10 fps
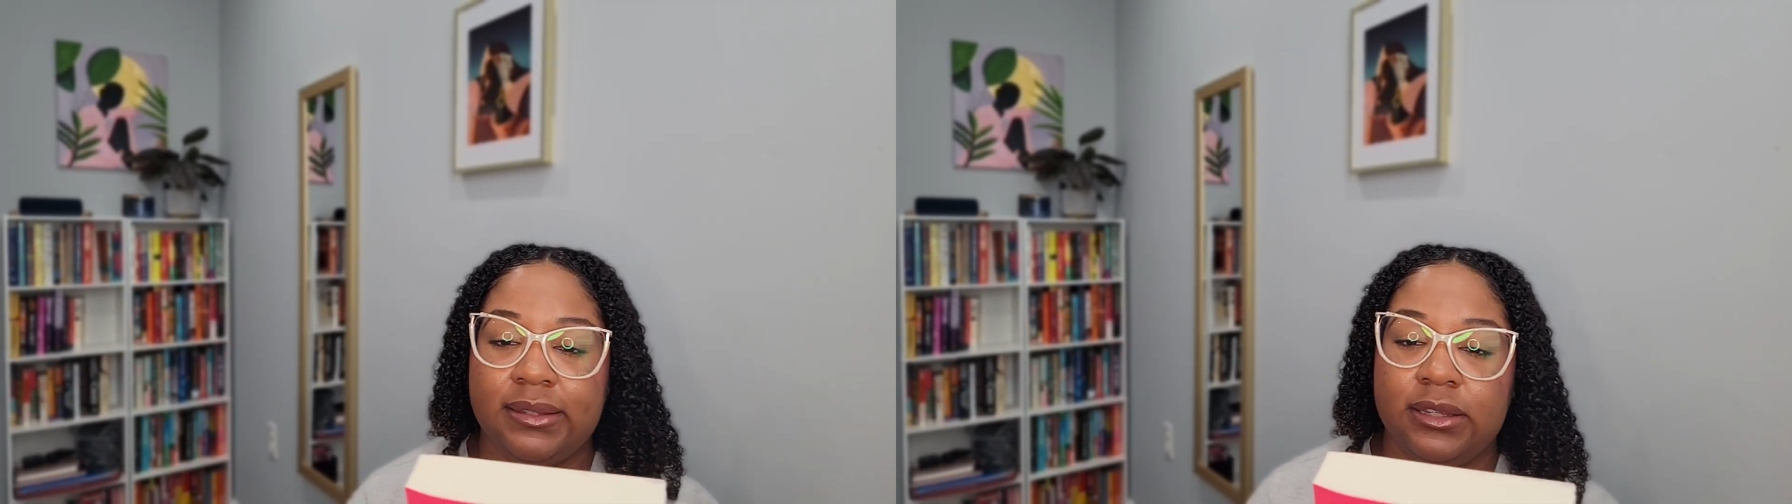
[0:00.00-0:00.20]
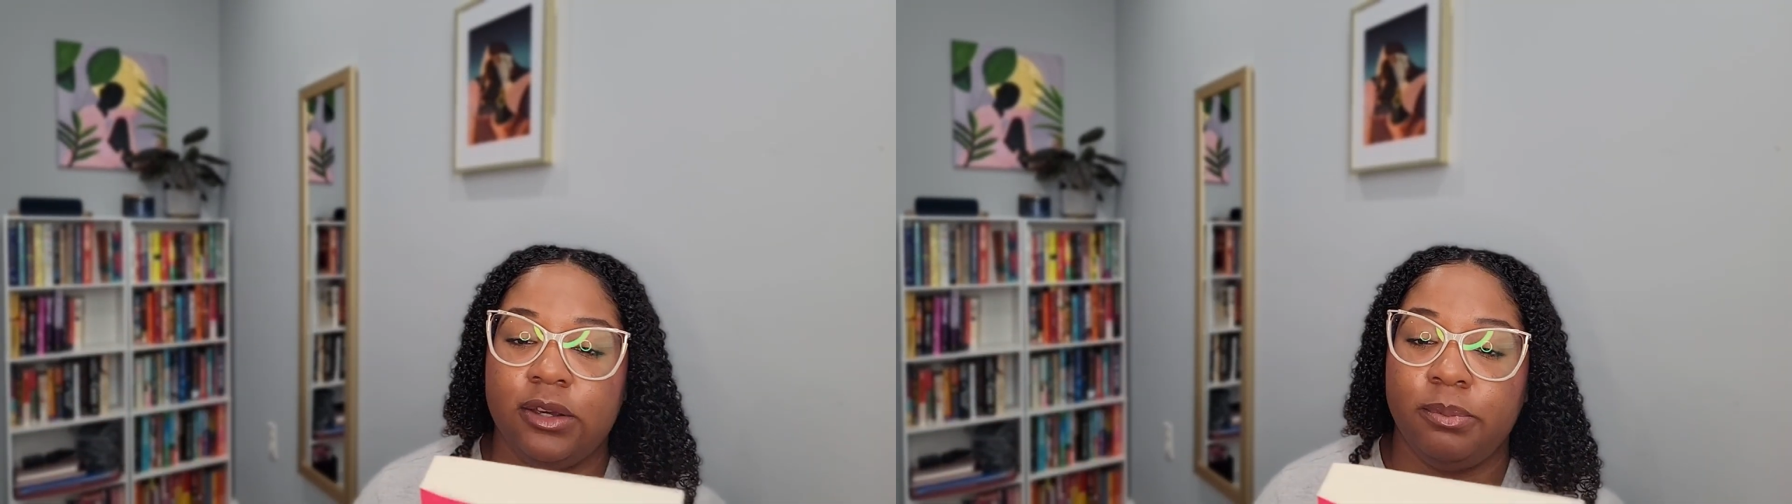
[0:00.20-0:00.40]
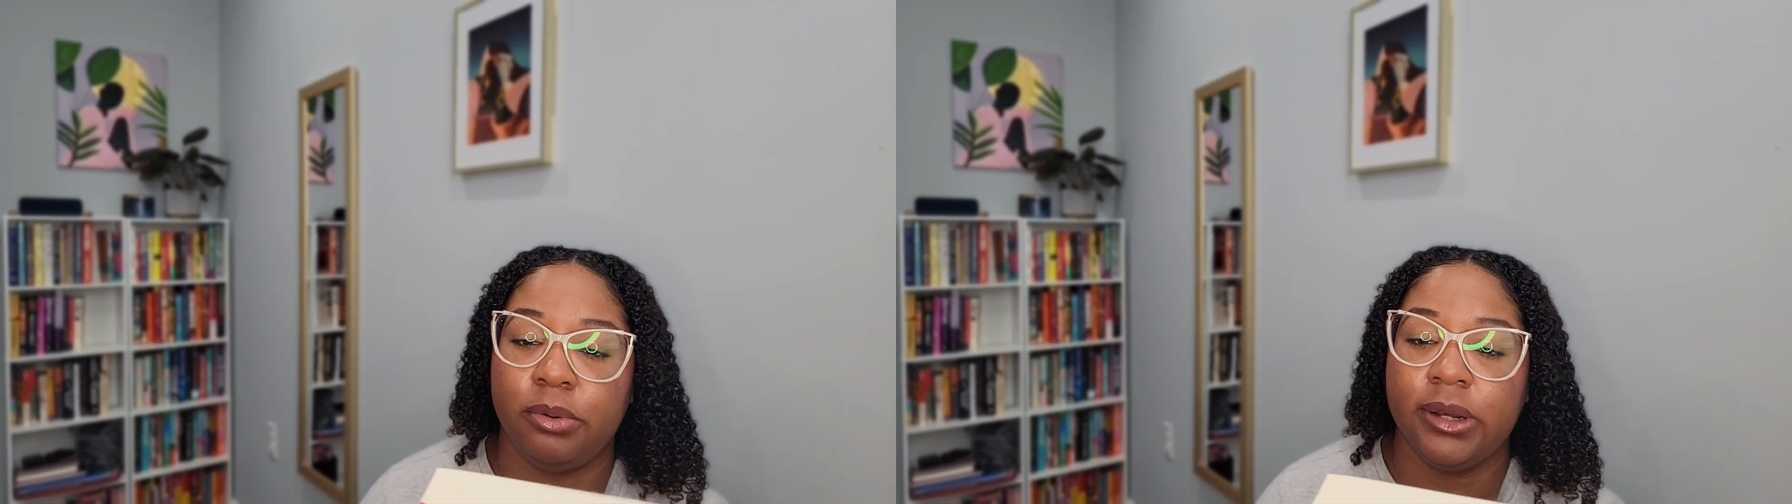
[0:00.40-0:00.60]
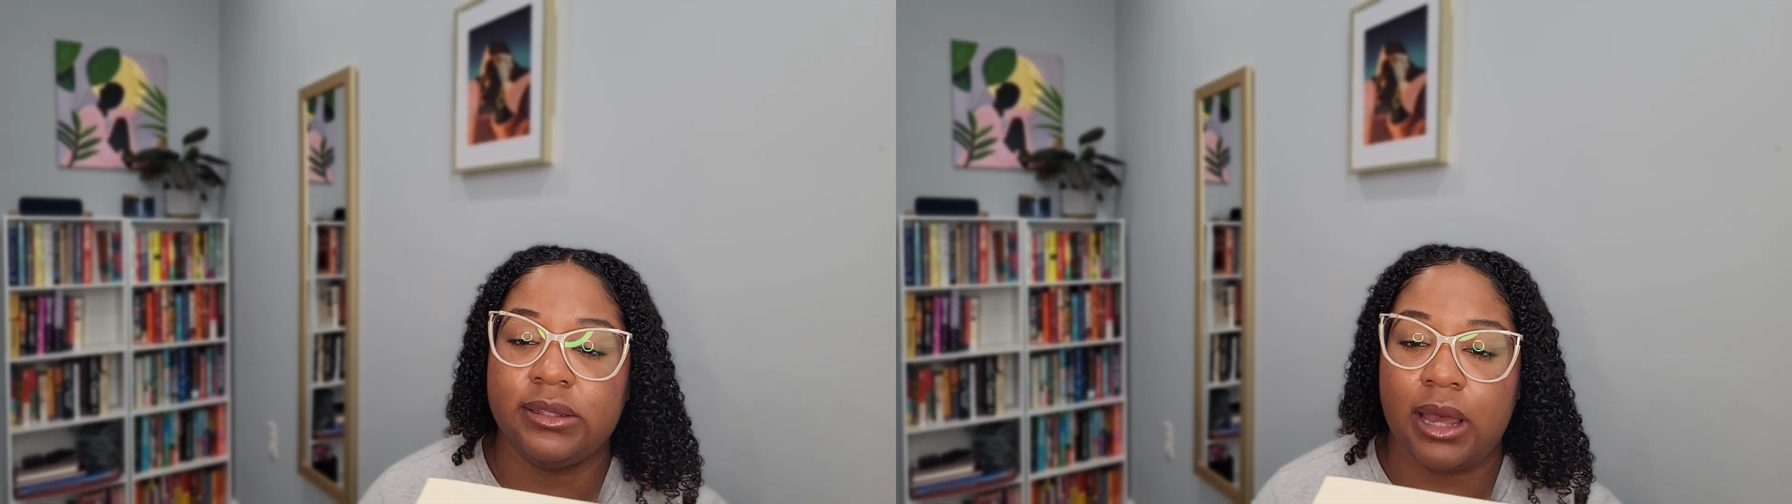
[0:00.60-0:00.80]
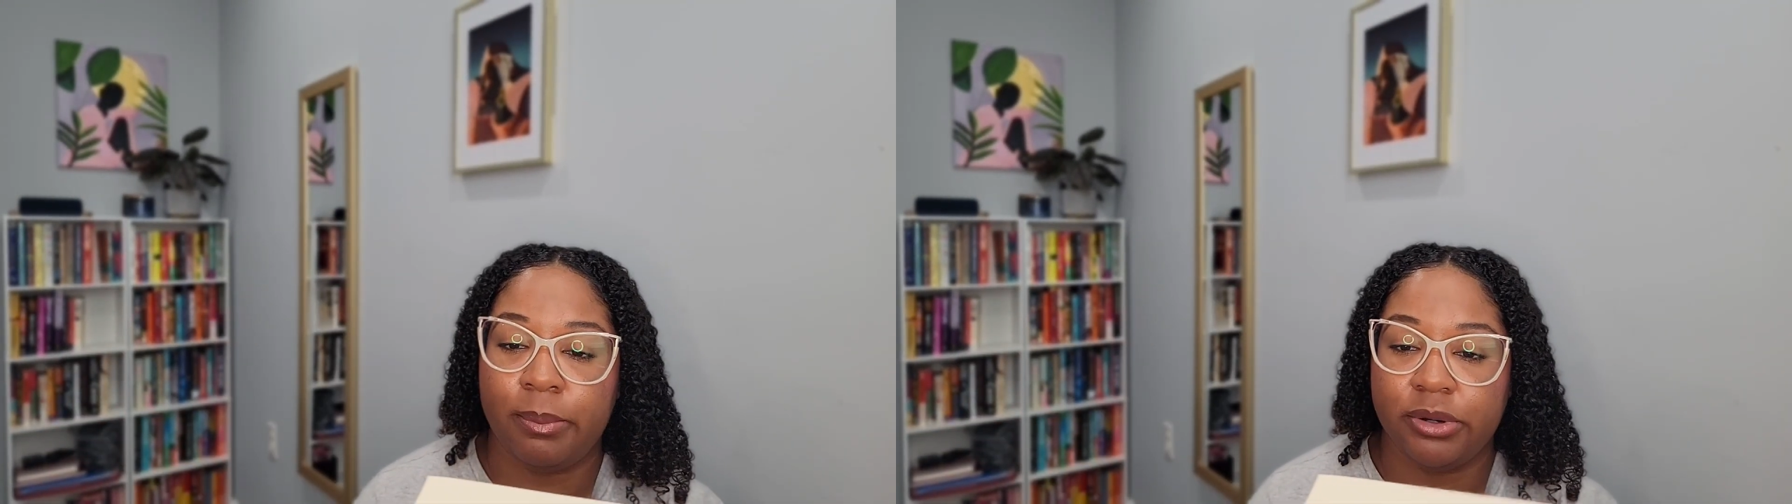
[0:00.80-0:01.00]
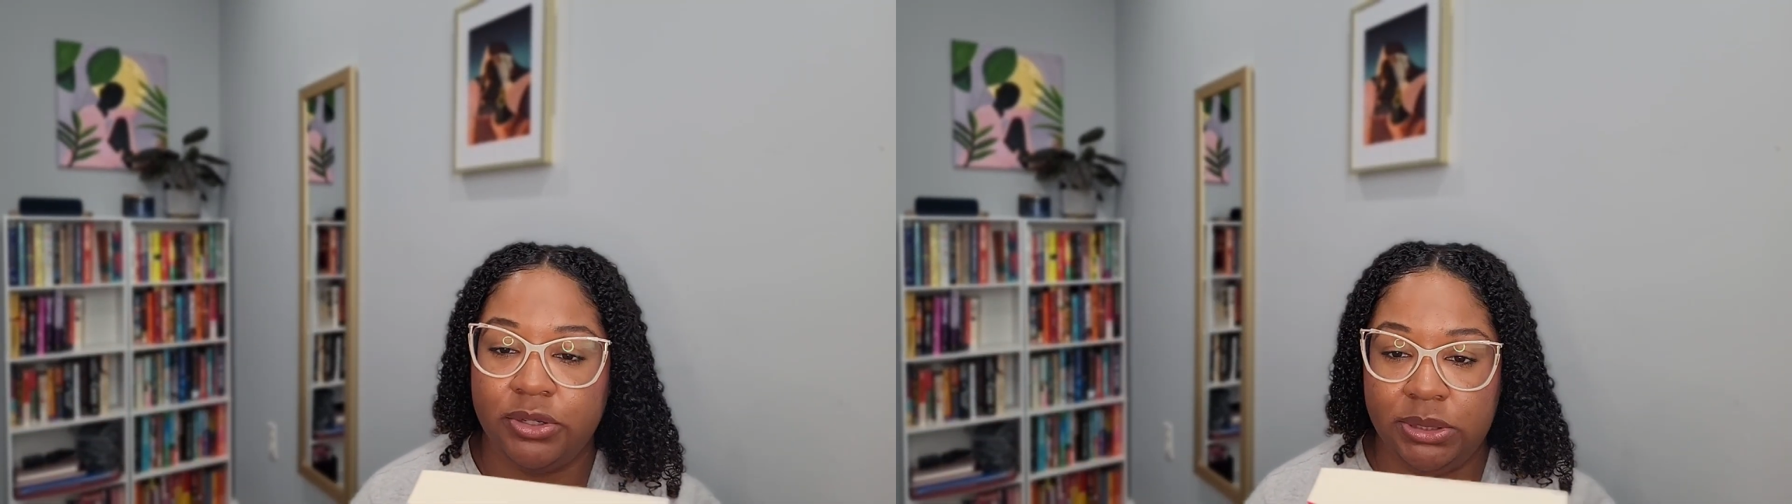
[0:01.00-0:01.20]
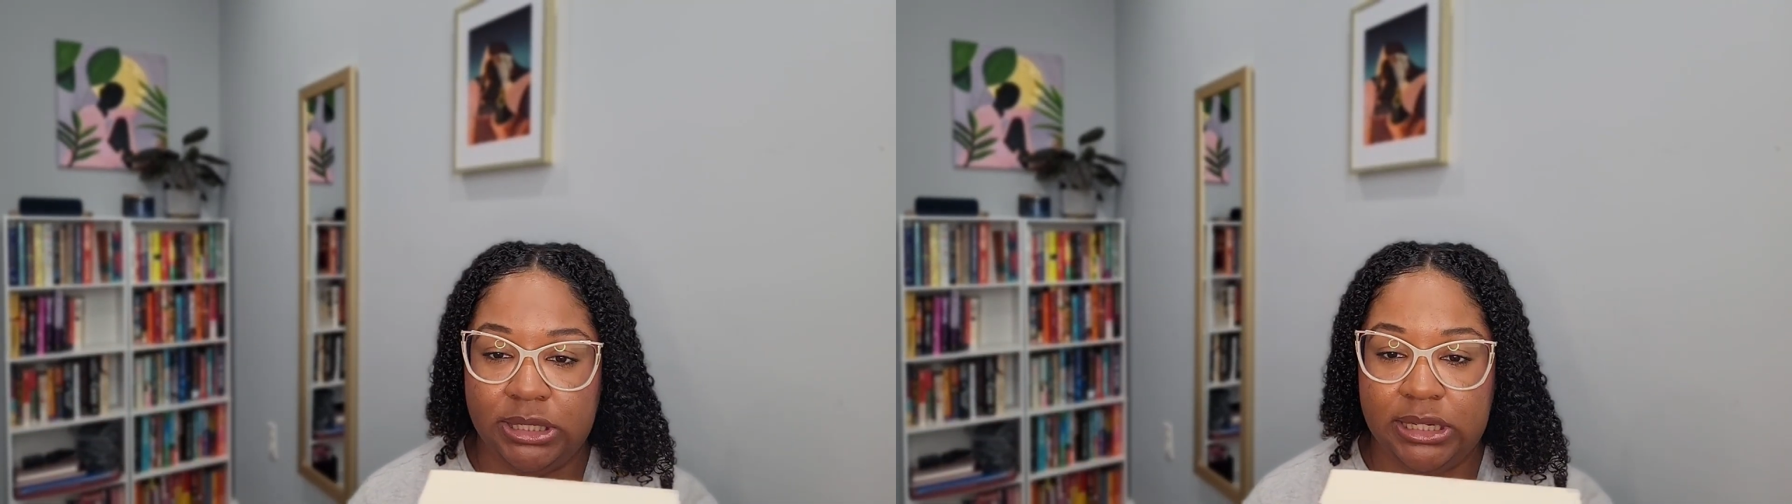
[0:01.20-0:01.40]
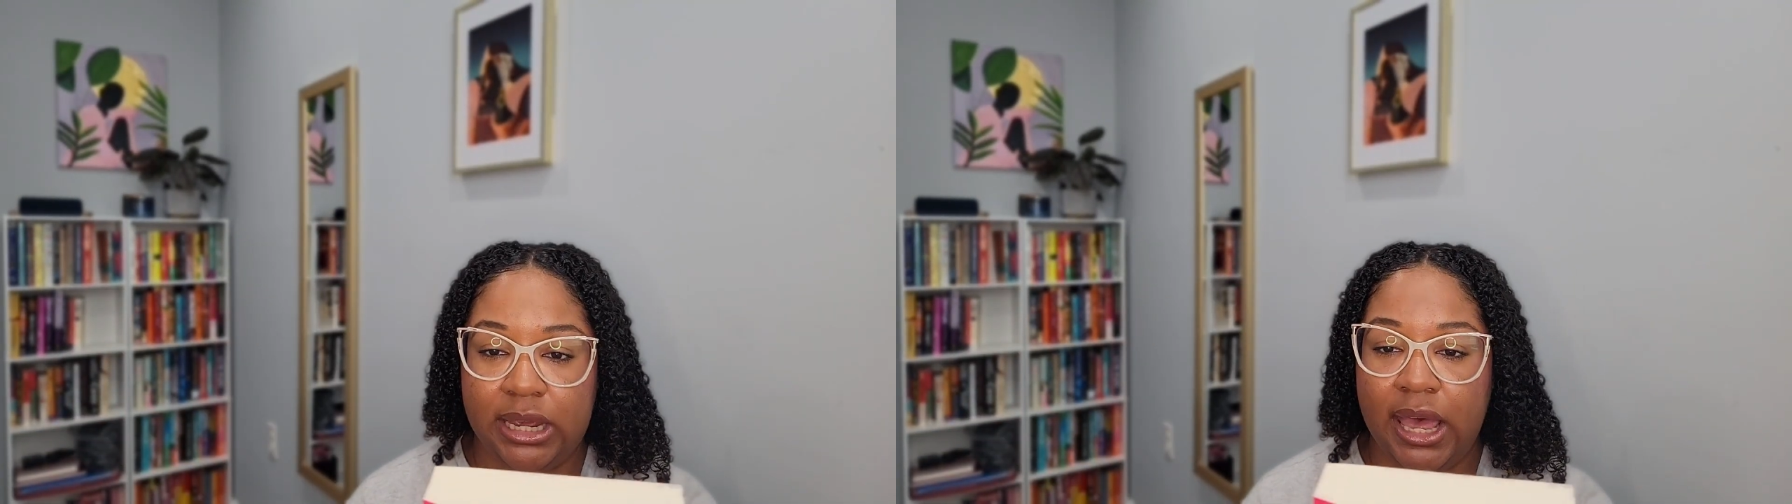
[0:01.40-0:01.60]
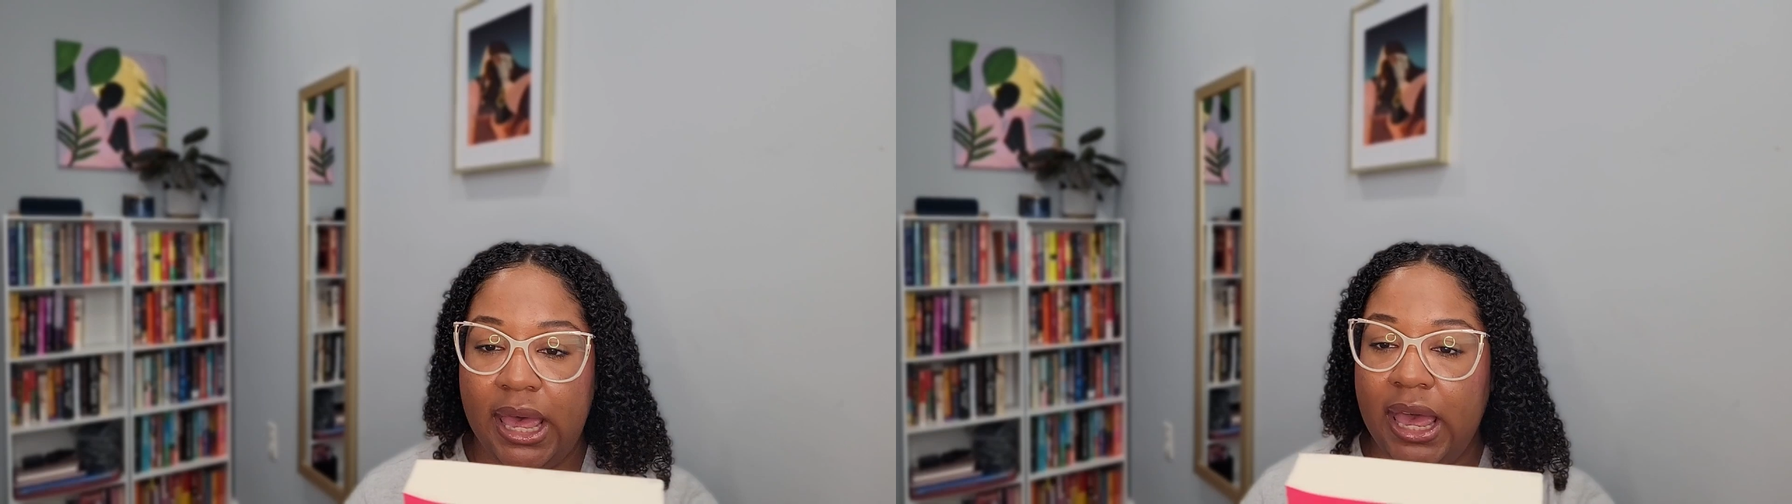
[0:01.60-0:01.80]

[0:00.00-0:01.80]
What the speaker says: Singapore is opportunity.